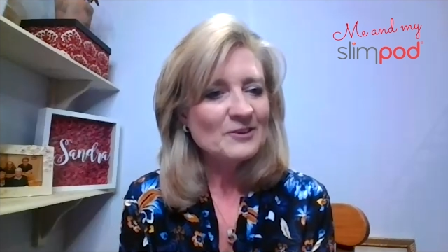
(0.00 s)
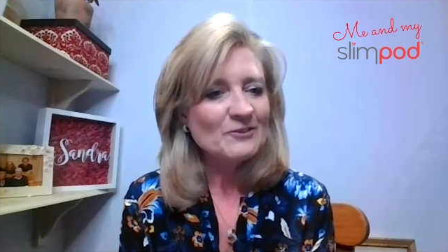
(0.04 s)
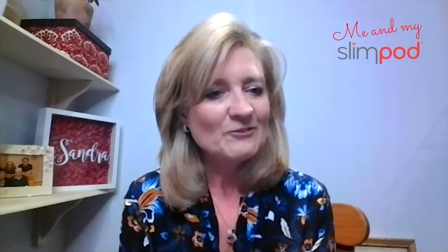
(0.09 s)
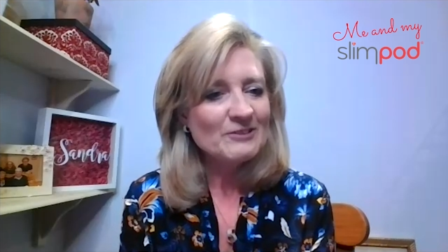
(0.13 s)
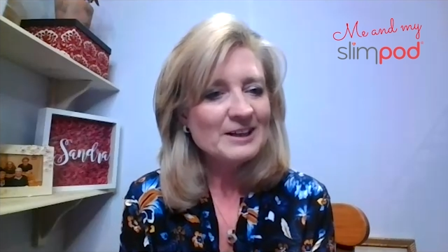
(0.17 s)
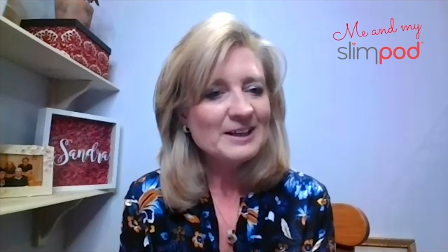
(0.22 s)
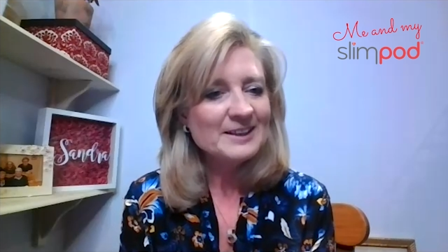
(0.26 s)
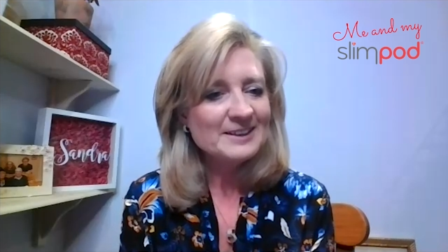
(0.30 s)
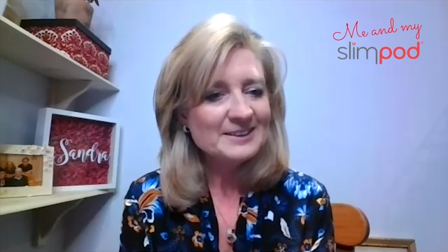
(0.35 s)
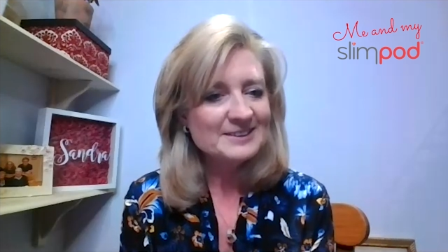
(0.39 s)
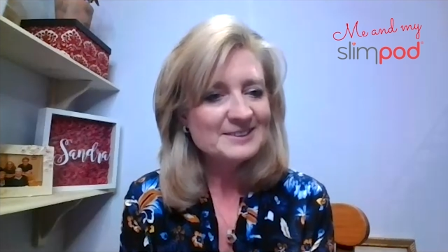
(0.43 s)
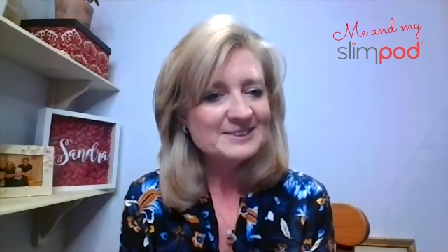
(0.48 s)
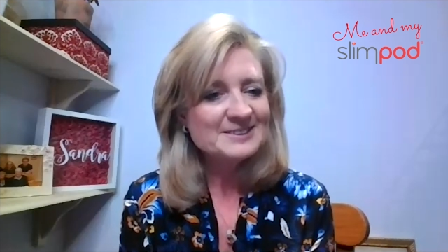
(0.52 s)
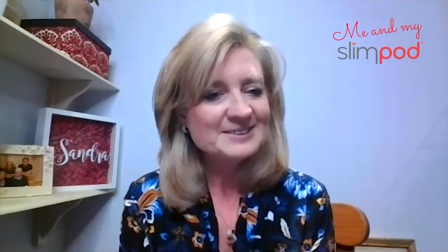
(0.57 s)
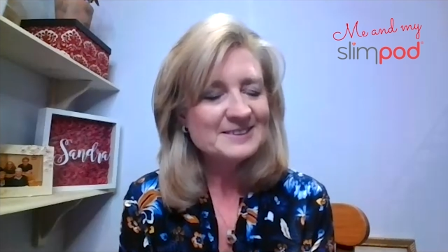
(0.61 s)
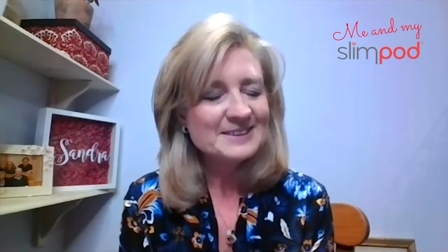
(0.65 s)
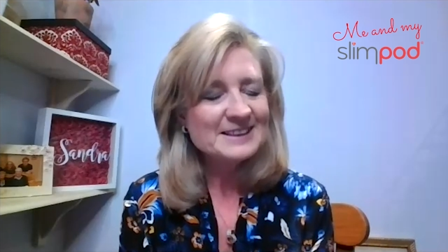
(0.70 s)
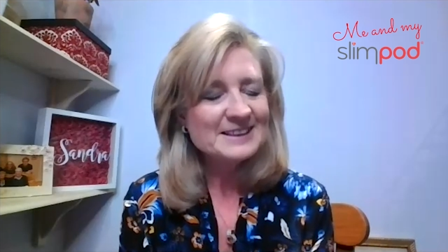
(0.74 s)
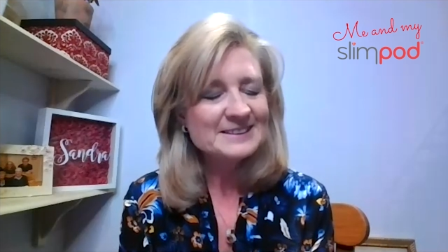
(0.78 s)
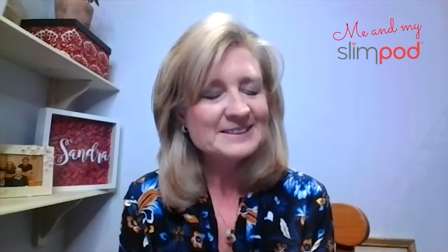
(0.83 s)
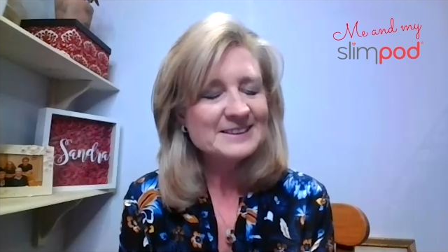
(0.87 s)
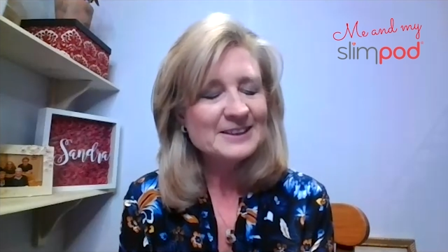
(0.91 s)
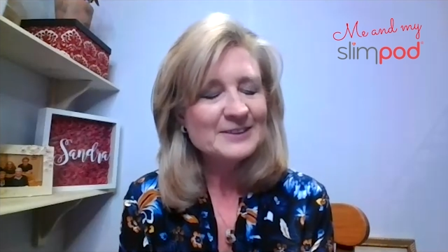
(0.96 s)
Great.
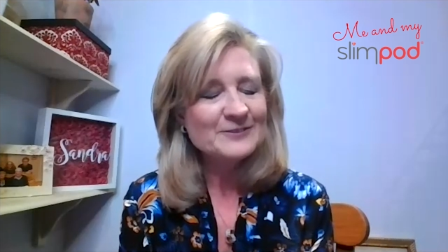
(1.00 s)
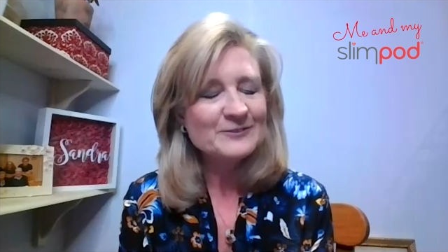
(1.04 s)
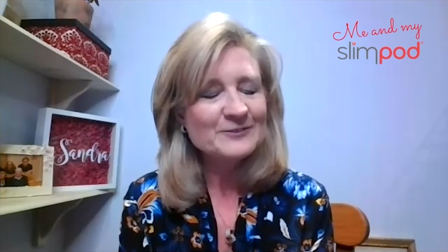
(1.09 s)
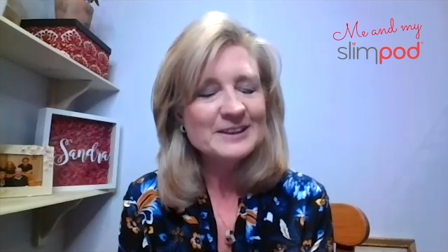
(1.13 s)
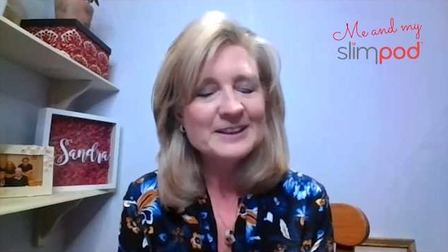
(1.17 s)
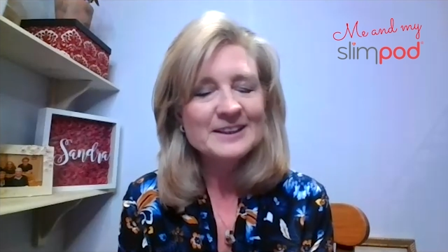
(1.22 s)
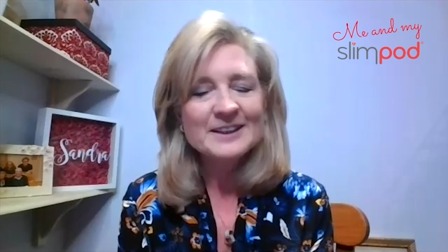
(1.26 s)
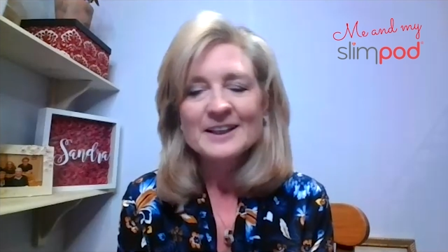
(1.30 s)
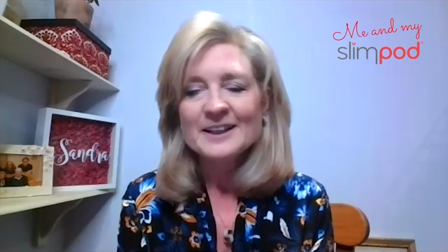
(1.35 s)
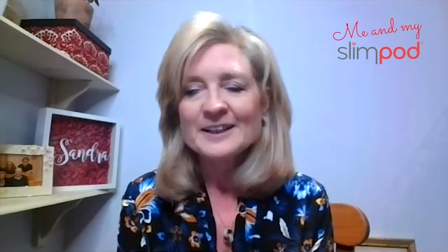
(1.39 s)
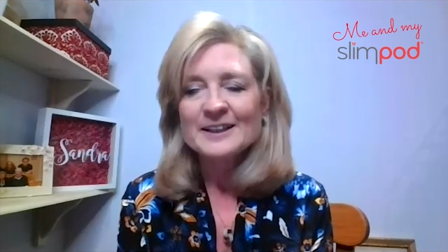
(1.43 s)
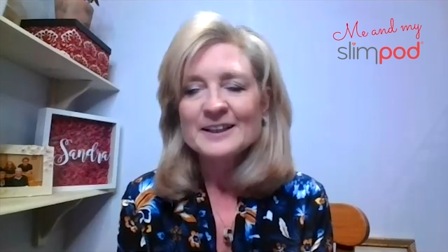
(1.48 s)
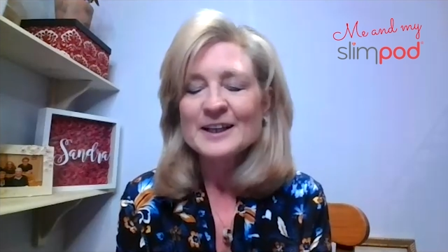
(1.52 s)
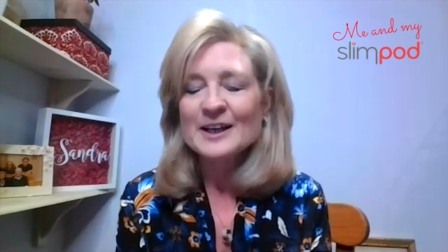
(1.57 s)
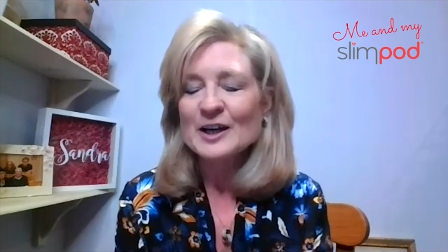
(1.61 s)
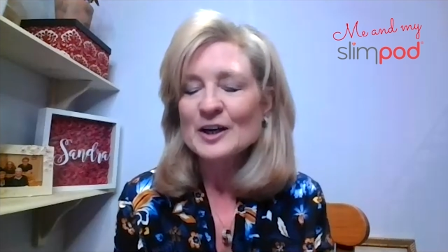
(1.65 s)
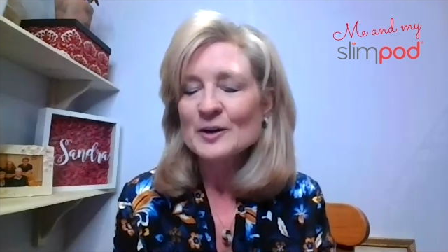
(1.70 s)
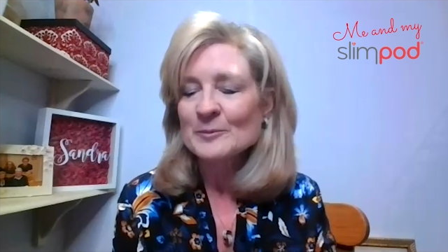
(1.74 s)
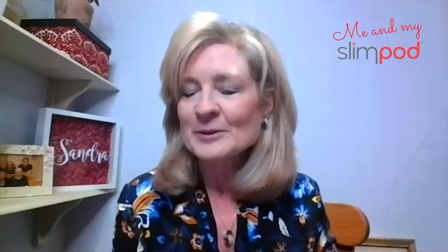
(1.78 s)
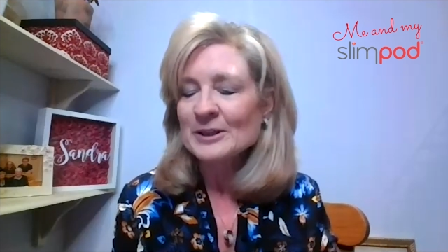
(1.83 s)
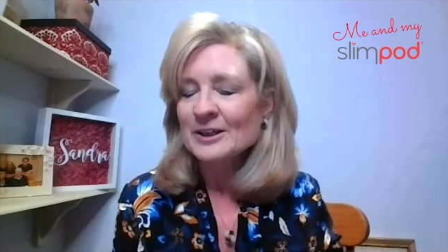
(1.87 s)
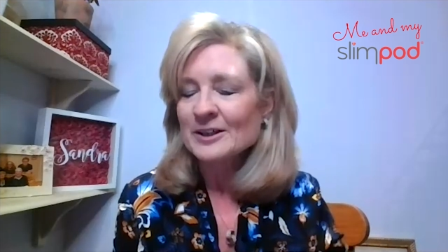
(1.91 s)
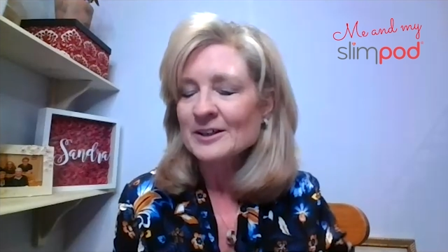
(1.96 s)
That's lovely. Yeah.
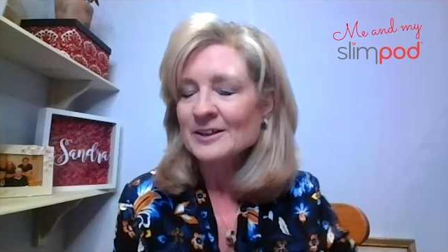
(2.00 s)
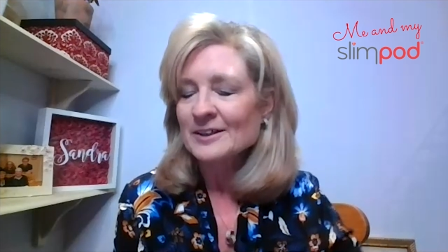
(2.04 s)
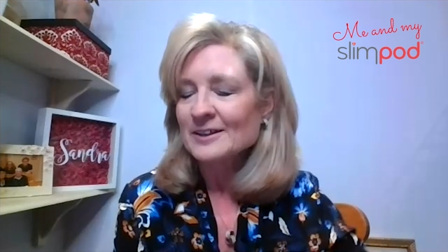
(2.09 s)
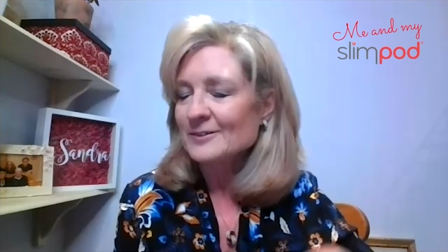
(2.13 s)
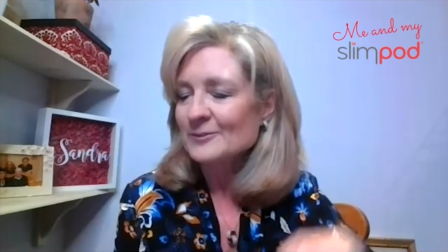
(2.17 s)
I mean,